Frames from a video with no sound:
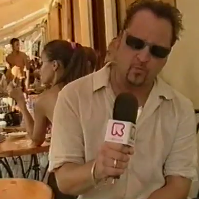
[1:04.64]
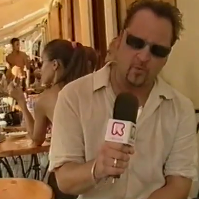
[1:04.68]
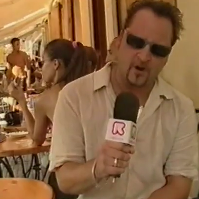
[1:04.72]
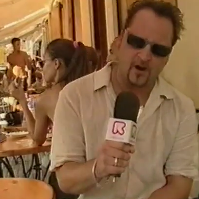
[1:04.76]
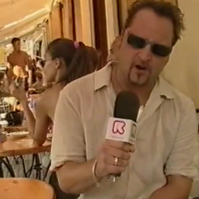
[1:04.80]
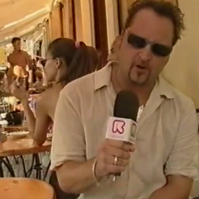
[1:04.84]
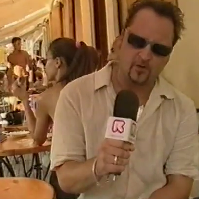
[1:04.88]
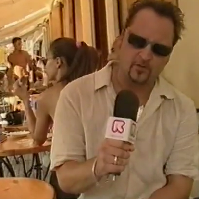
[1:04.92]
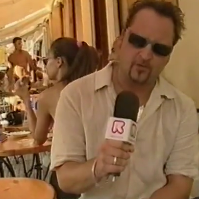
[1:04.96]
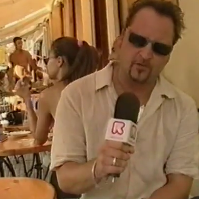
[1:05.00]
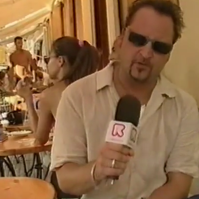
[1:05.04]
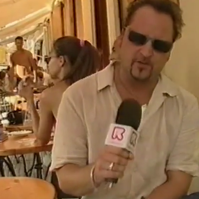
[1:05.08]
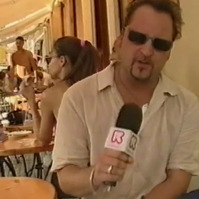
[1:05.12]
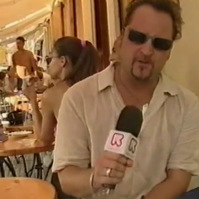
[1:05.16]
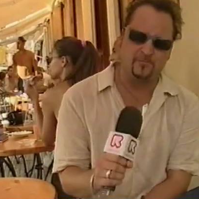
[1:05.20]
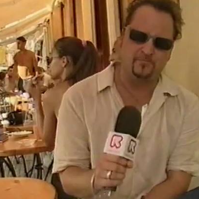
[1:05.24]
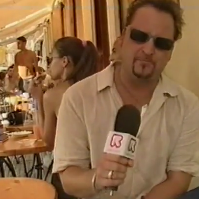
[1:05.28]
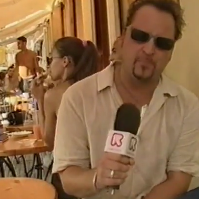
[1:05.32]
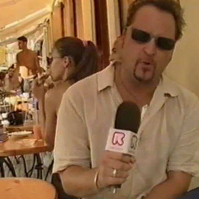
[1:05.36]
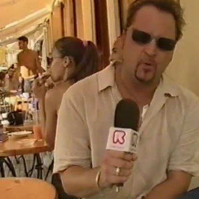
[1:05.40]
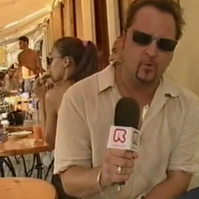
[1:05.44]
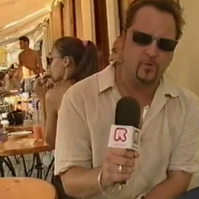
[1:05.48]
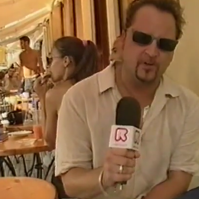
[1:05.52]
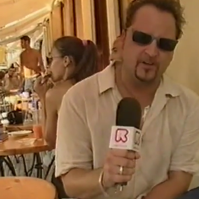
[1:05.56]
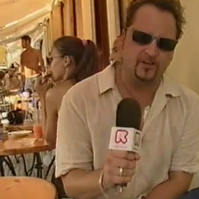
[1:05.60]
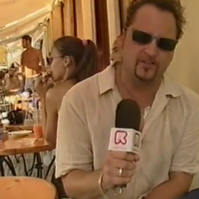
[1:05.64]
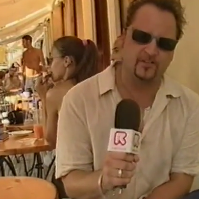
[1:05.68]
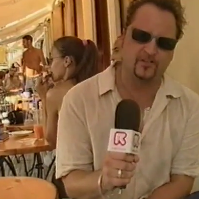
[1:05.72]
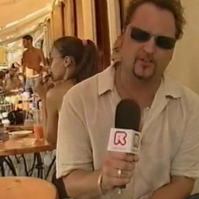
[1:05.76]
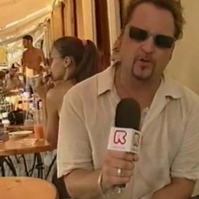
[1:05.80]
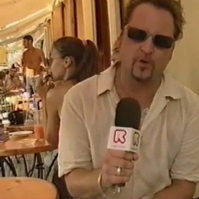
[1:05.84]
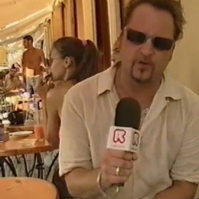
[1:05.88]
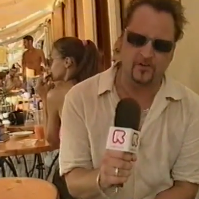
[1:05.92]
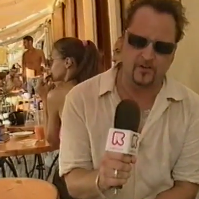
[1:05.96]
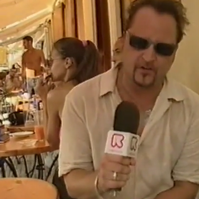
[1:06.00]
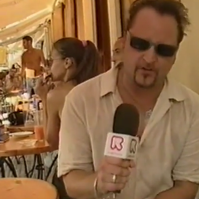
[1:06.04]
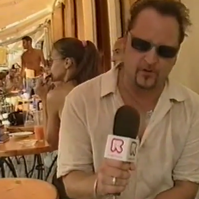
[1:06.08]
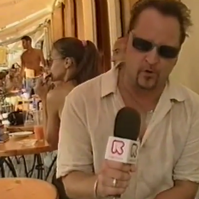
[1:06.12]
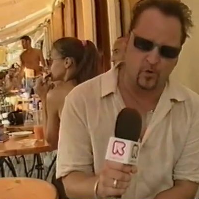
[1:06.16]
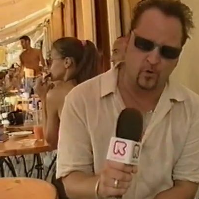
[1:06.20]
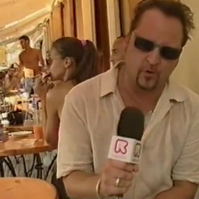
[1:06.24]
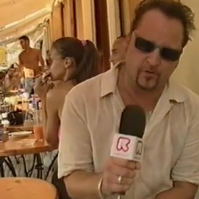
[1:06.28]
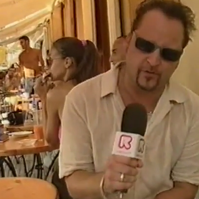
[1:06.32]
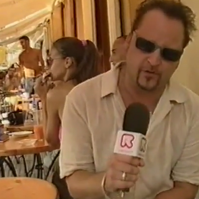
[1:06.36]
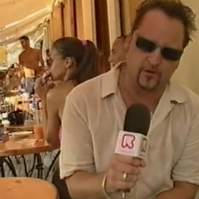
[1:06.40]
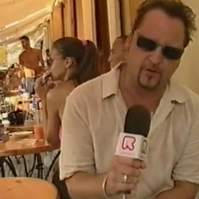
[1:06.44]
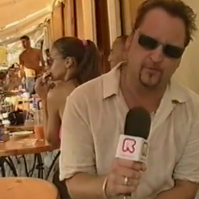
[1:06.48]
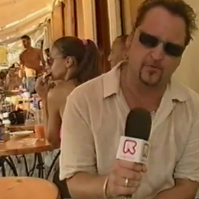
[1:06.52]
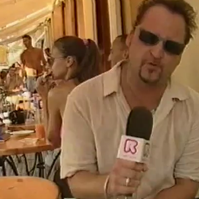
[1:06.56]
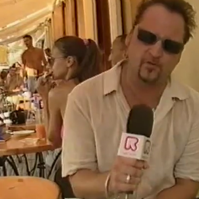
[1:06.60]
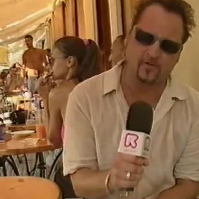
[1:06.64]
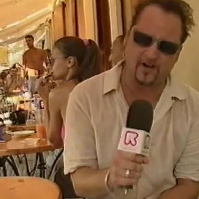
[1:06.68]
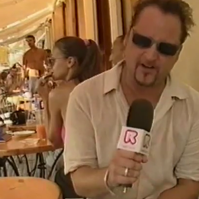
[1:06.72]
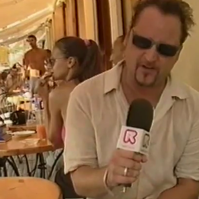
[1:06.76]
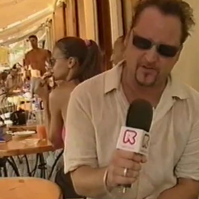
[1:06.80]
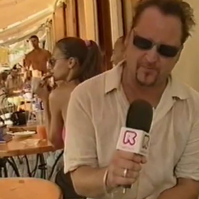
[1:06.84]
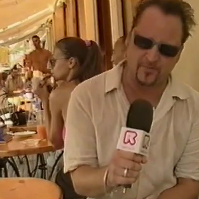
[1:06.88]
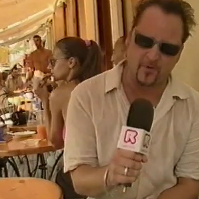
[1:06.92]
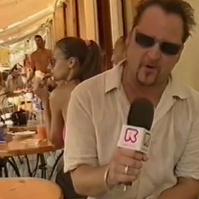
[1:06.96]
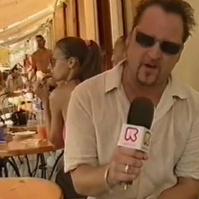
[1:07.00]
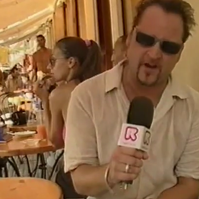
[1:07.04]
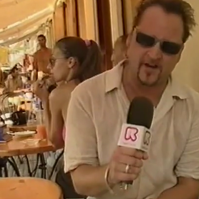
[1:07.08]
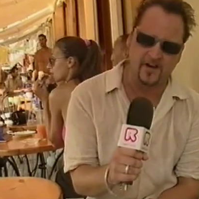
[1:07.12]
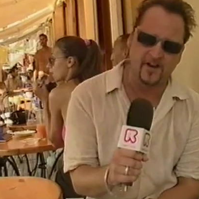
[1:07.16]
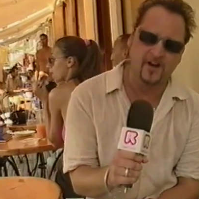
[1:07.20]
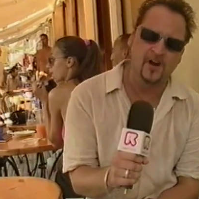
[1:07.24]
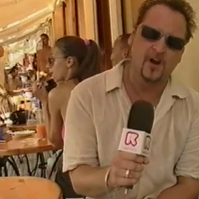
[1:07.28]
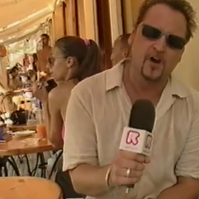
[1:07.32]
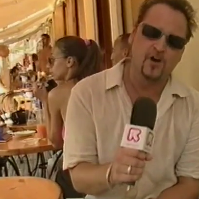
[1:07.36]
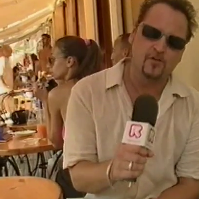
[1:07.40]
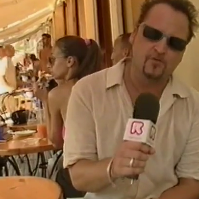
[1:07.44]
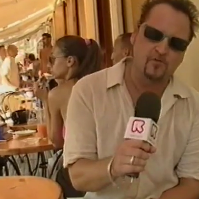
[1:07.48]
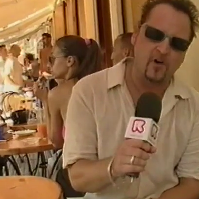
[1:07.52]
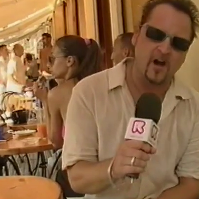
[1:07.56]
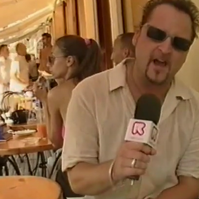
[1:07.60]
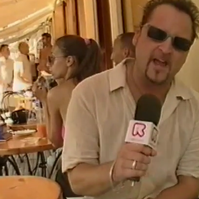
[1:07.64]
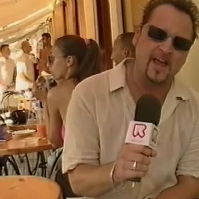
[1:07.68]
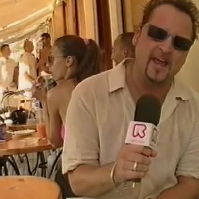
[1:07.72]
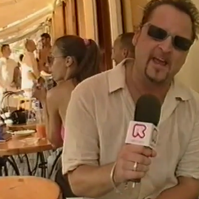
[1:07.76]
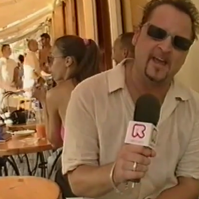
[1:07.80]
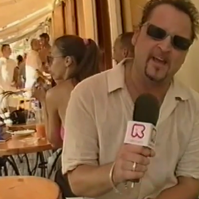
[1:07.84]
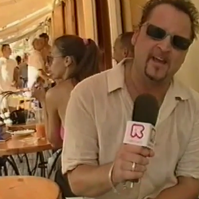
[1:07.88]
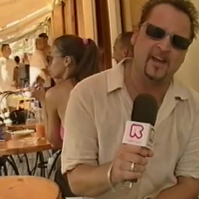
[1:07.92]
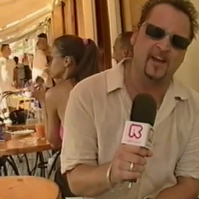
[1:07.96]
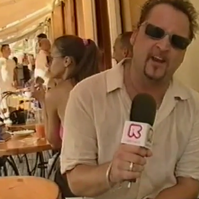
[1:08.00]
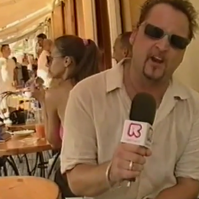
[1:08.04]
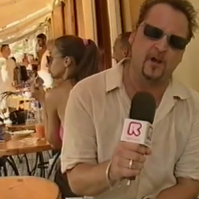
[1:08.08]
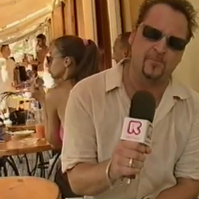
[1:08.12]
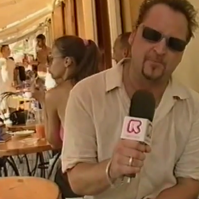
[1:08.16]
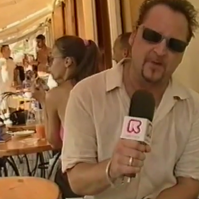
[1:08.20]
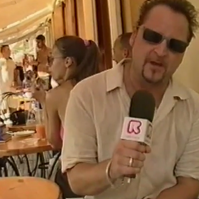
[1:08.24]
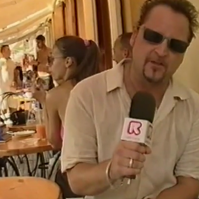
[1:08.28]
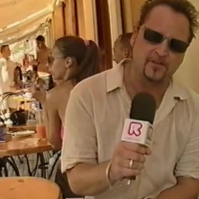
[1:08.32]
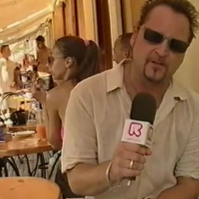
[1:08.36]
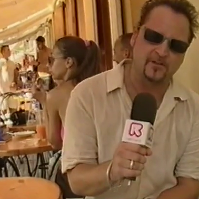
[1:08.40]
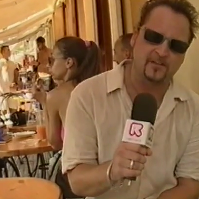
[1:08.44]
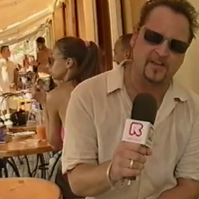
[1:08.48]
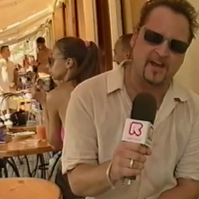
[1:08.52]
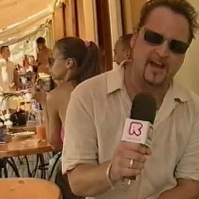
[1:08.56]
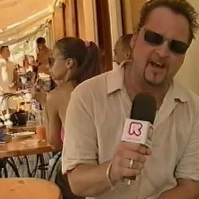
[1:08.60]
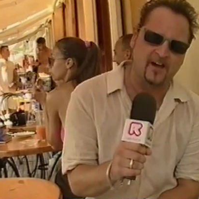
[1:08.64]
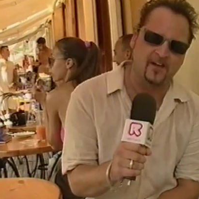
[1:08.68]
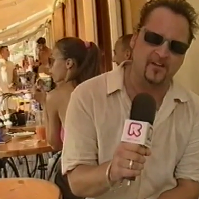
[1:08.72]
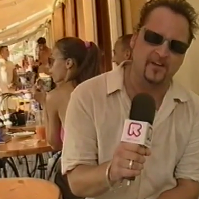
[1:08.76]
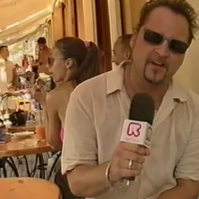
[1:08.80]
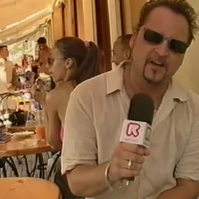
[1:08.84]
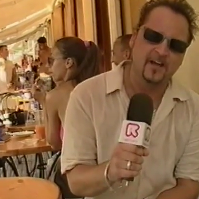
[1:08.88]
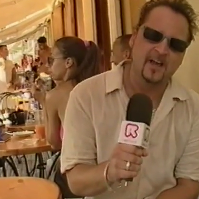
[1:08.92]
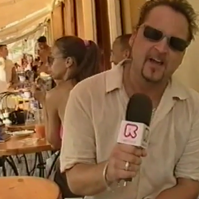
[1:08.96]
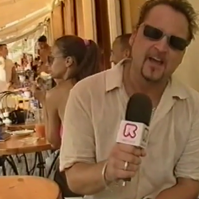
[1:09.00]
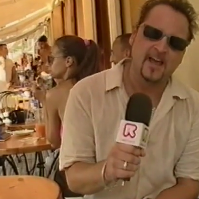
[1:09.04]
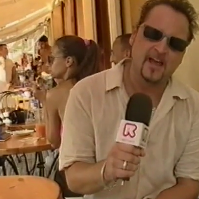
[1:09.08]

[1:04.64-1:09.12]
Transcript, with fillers: Welsh, the baldy Scottish author of Trainspotting, right here in Ibiza town.